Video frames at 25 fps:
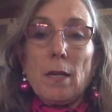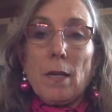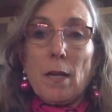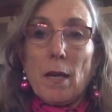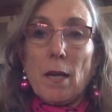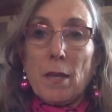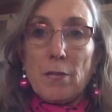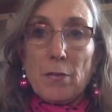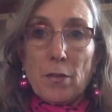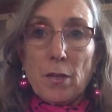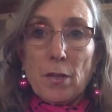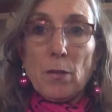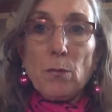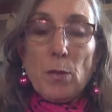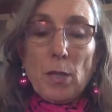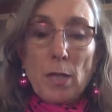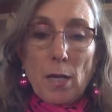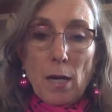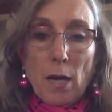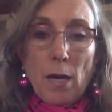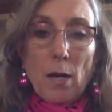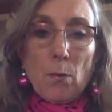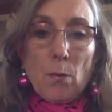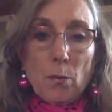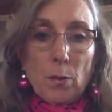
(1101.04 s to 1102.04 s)
And then we
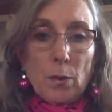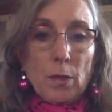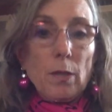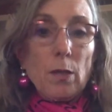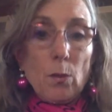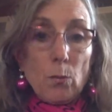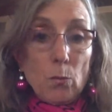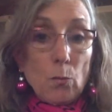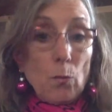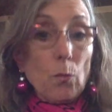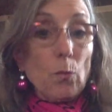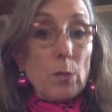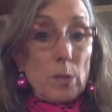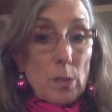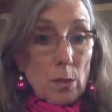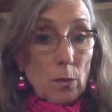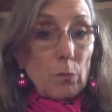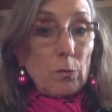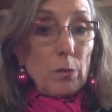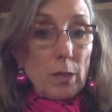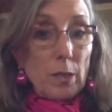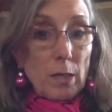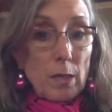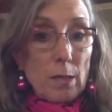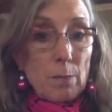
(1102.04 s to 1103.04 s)
got one, and it was
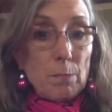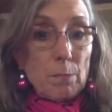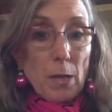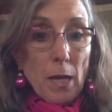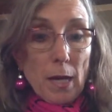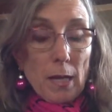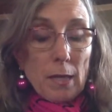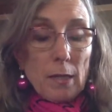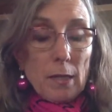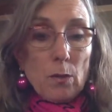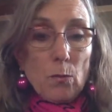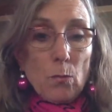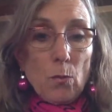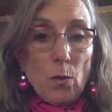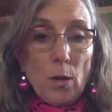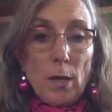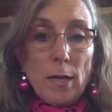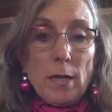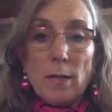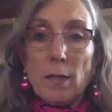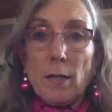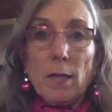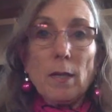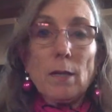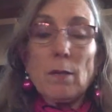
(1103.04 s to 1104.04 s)
only in black and
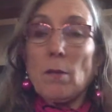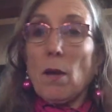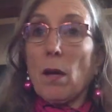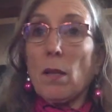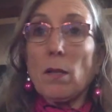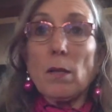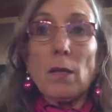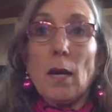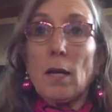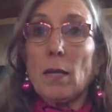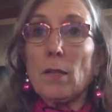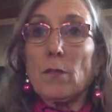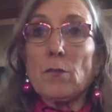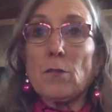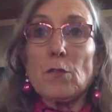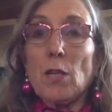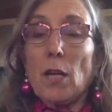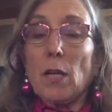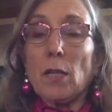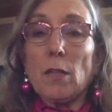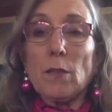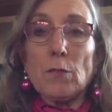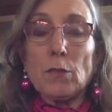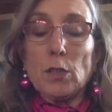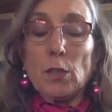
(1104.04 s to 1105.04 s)
white. And a lot of
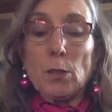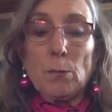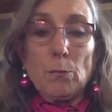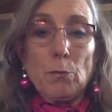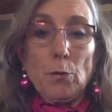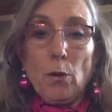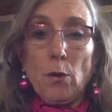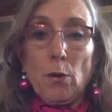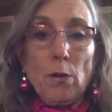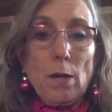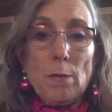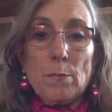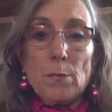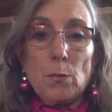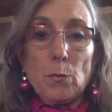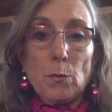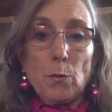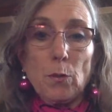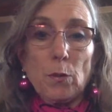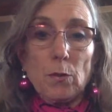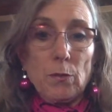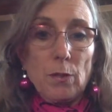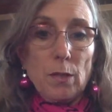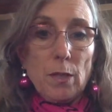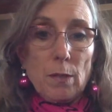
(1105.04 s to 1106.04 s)
television programs were
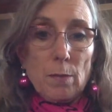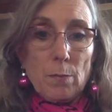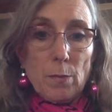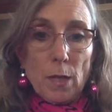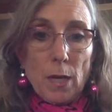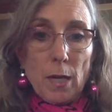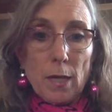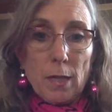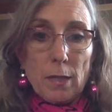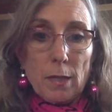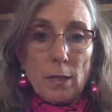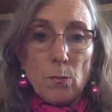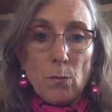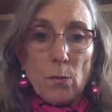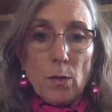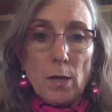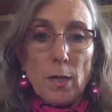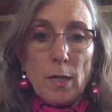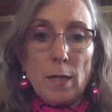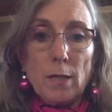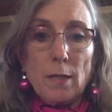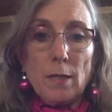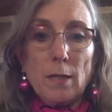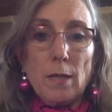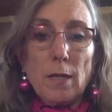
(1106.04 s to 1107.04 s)
only in black and
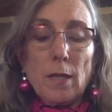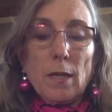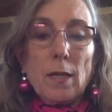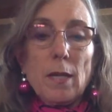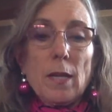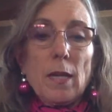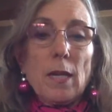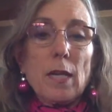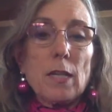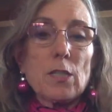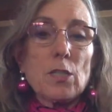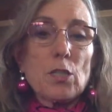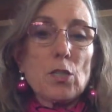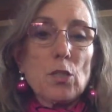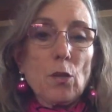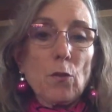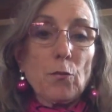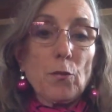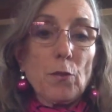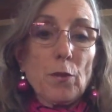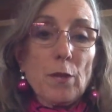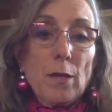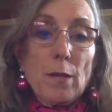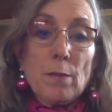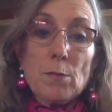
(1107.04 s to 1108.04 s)
white. And so
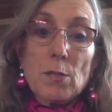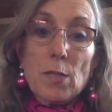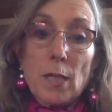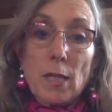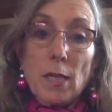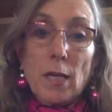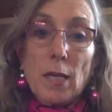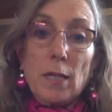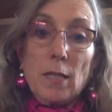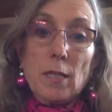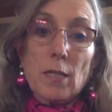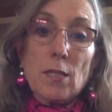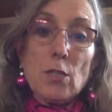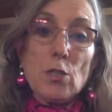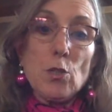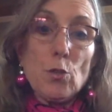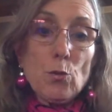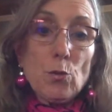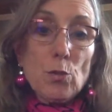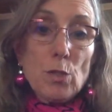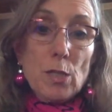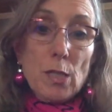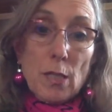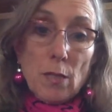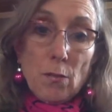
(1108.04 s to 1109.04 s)
for them to get a
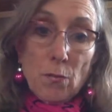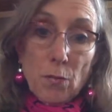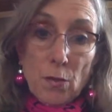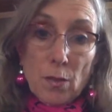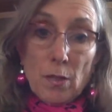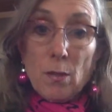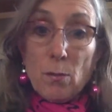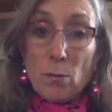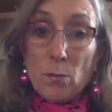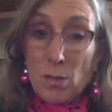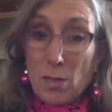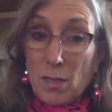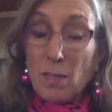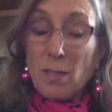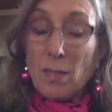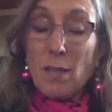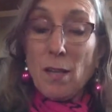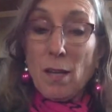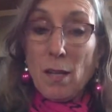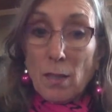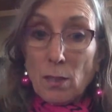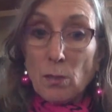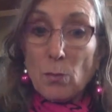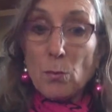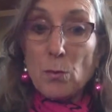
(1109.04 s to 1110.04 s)
new TV that was in
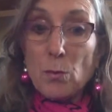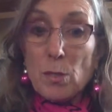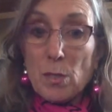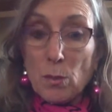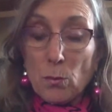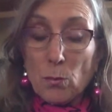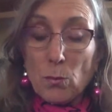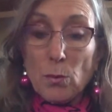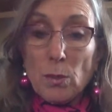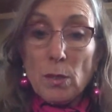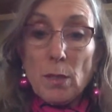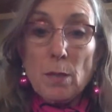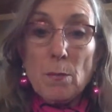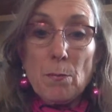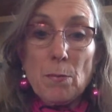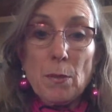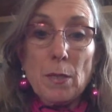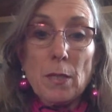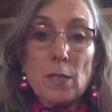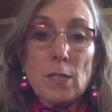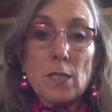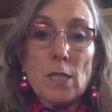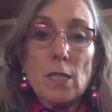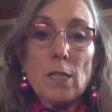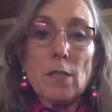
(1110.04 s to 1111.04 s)
color was a really
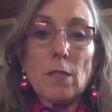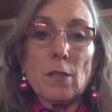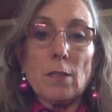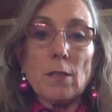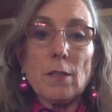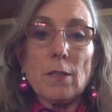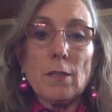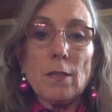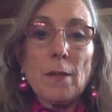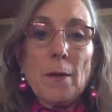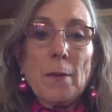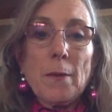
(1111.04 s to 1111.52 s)
big deal.